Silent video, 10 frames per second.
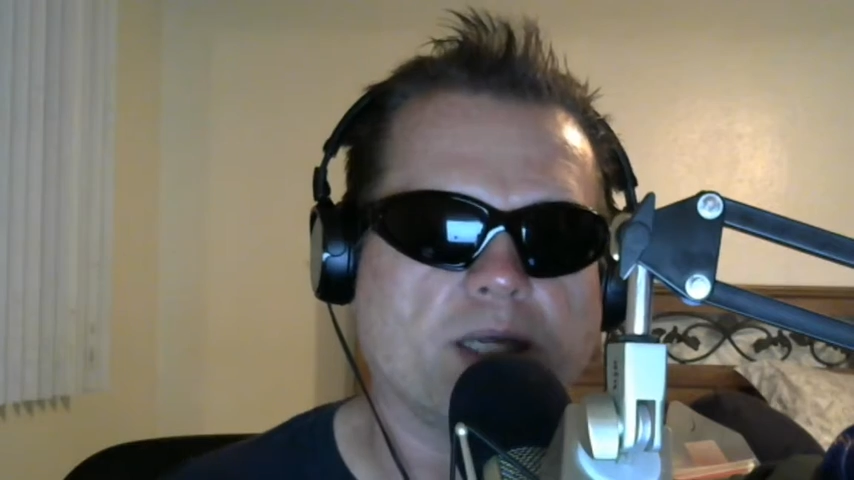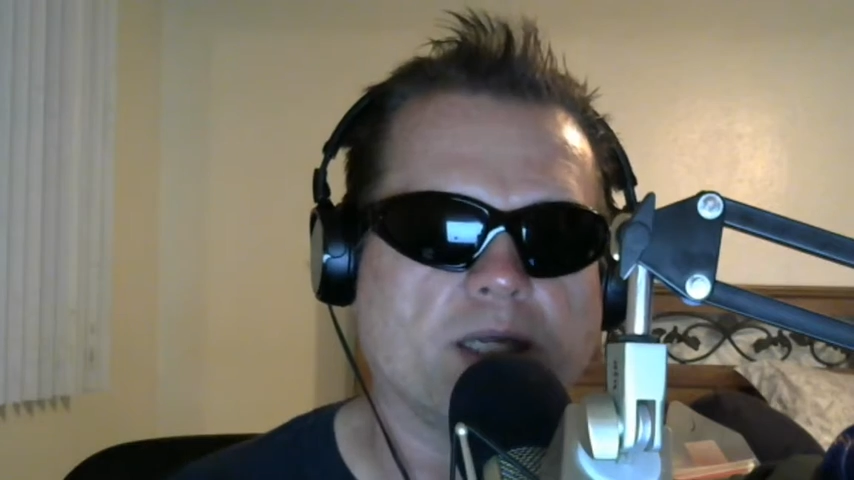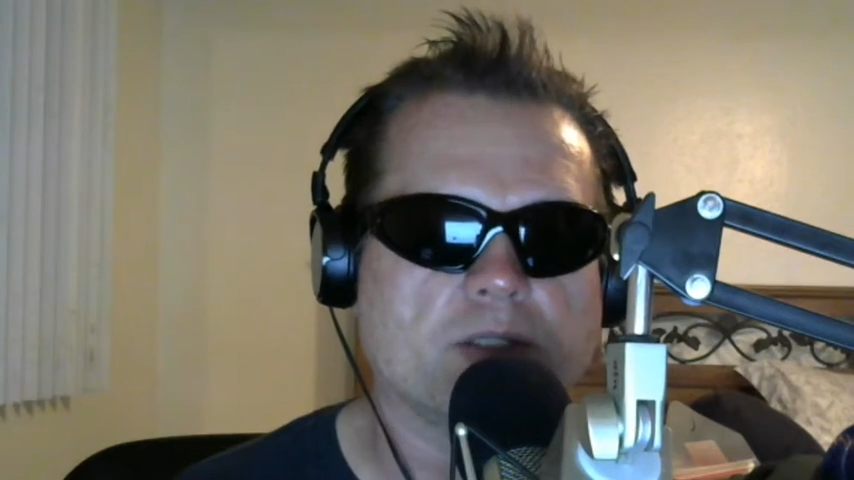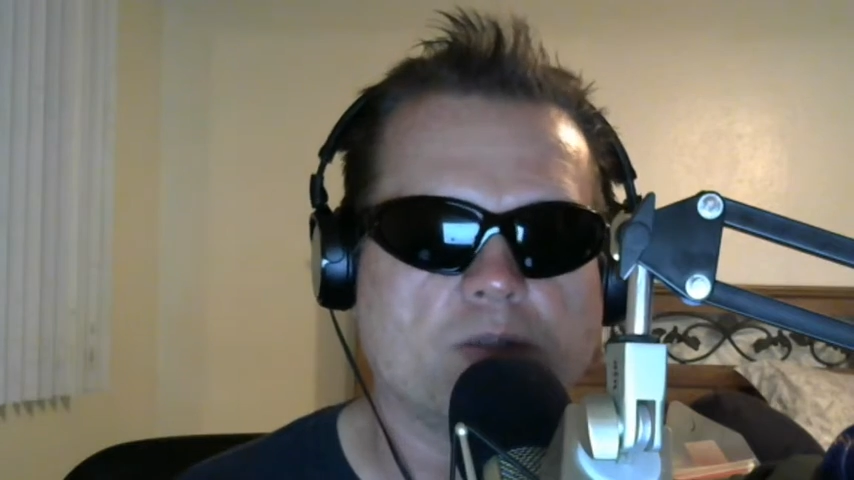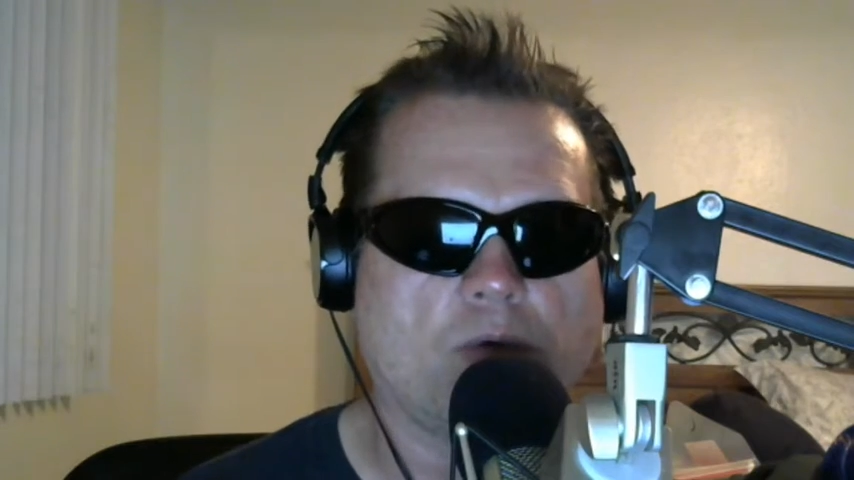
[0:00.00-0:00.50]
I
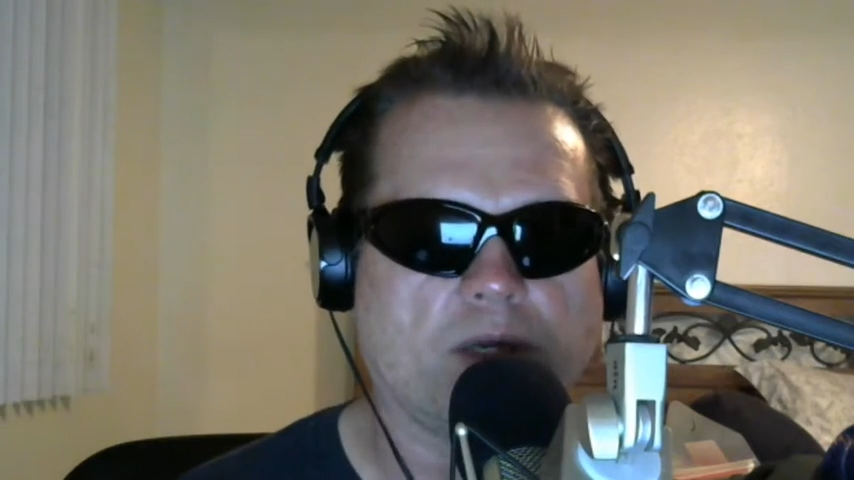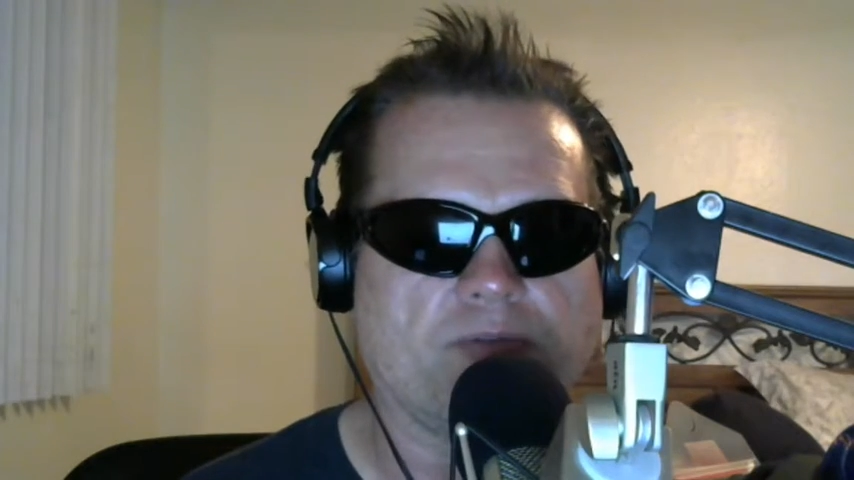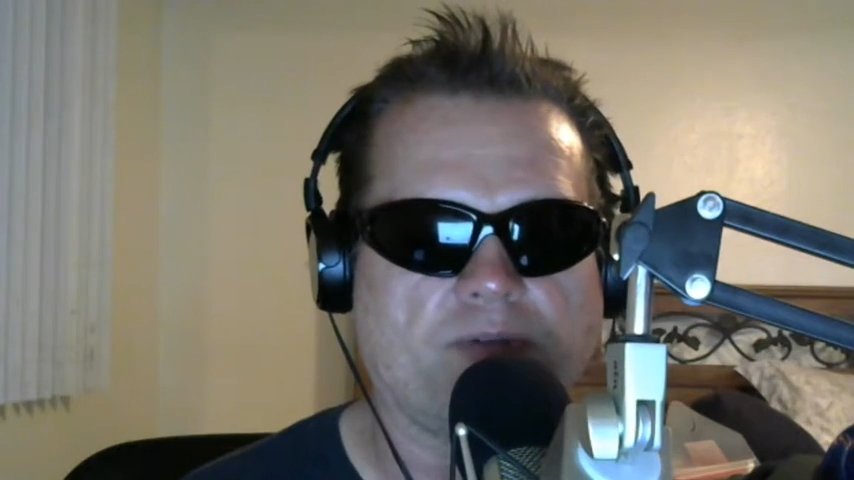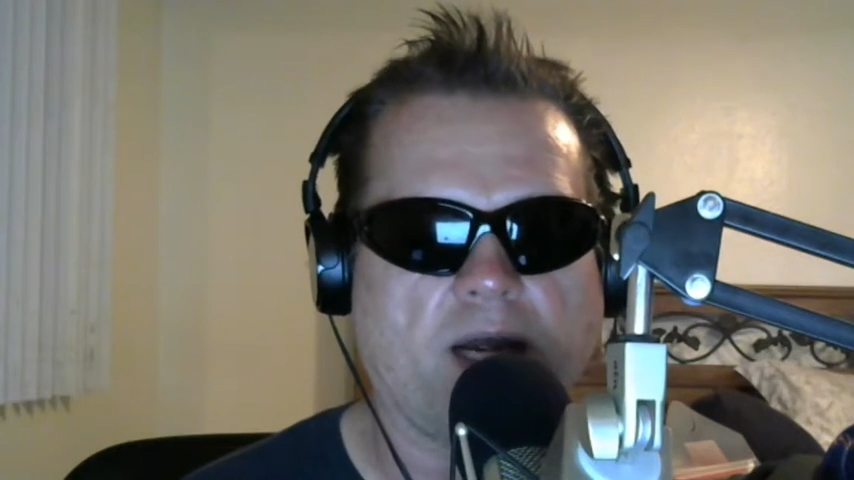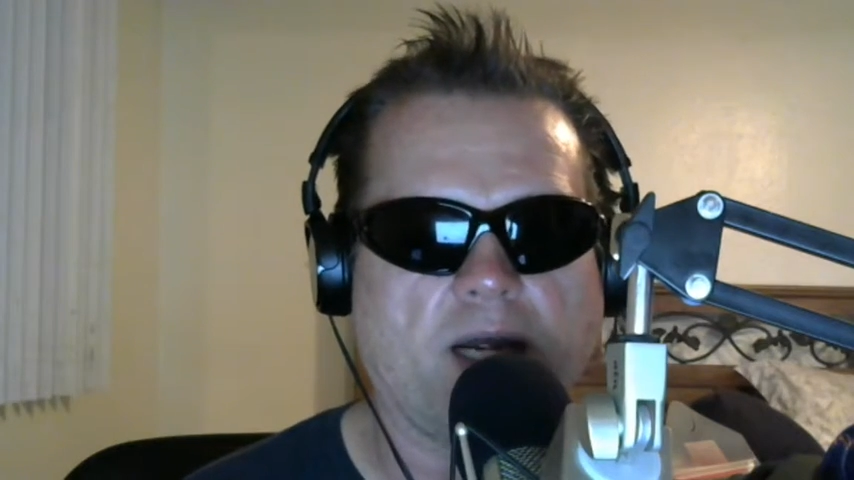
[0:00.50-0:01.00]
get
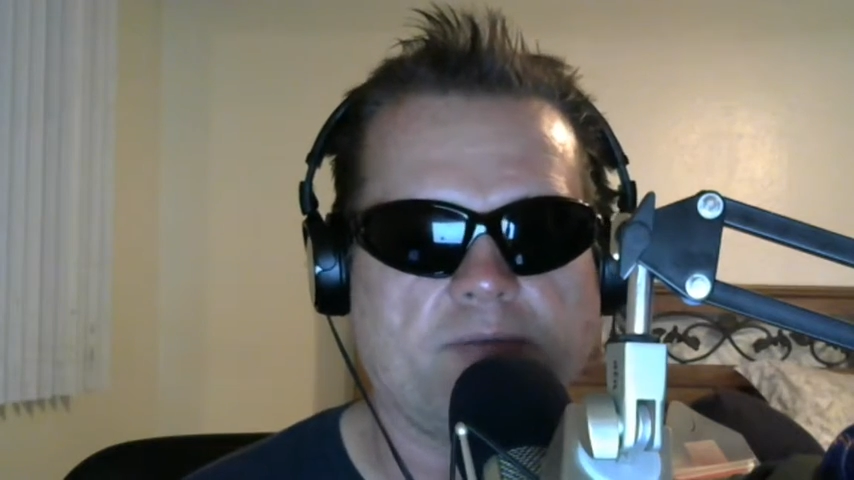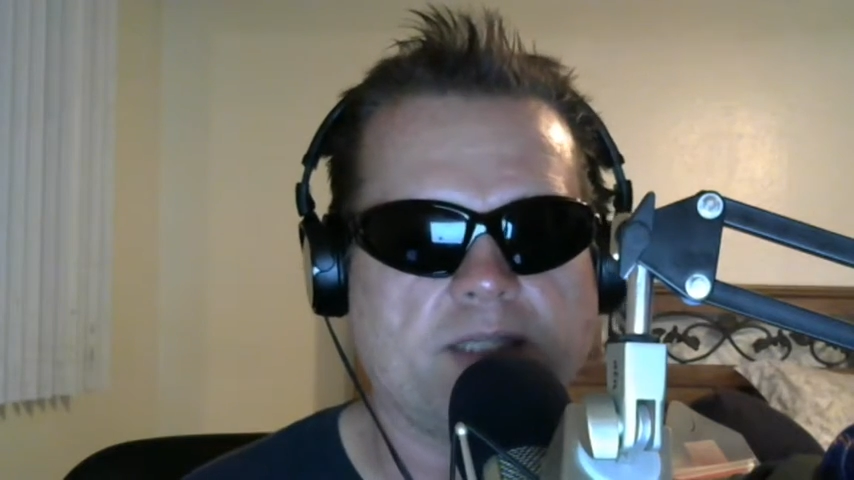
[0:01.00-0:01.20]
25.